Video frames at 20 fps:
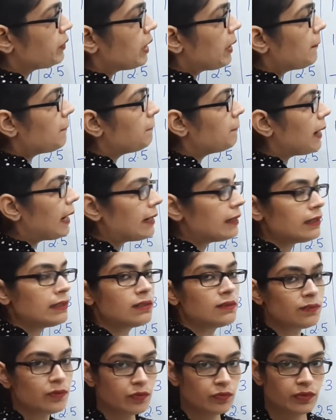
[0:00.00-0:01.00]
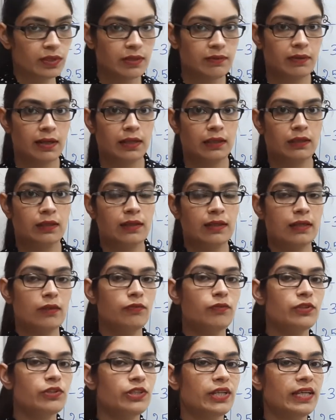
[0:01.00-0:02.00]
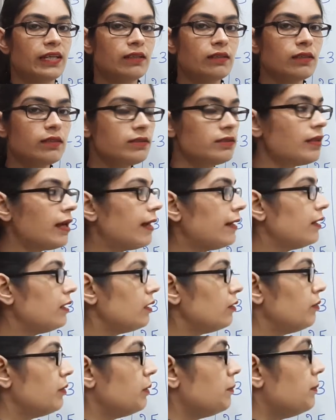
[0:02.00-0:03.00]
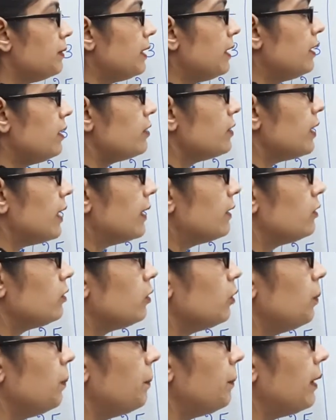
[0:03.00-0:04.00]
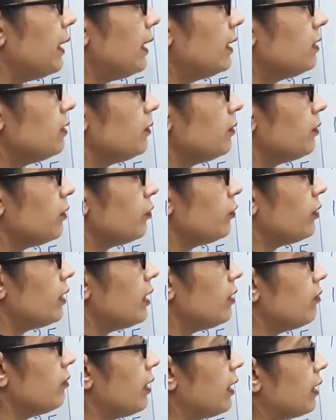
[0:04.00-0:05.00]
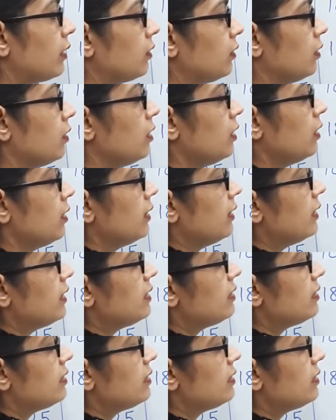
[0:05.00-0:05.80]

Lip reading: minus 51. If we change its side, it will be changed to plus 51 is